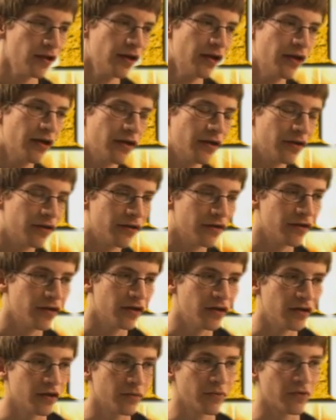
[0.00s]
And
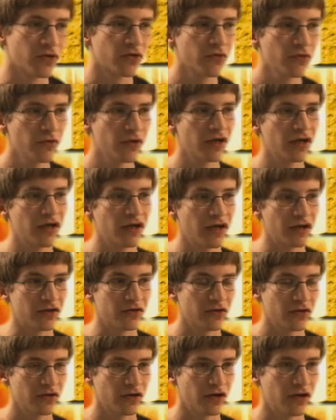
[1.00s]
in number three, I
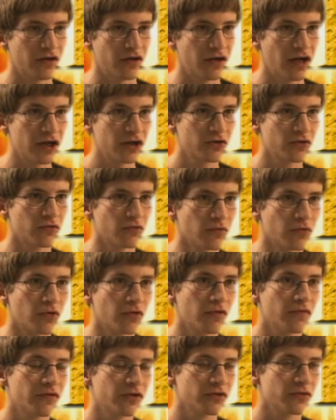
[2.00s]
took on an actual
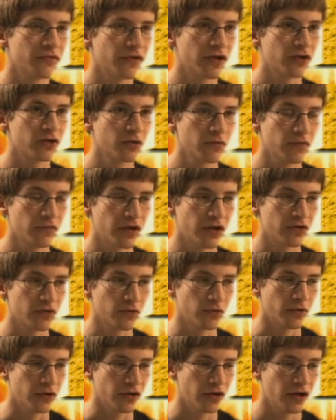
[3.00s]
role of visual effects supervisor
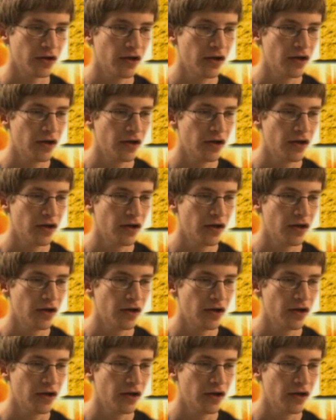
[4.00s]
where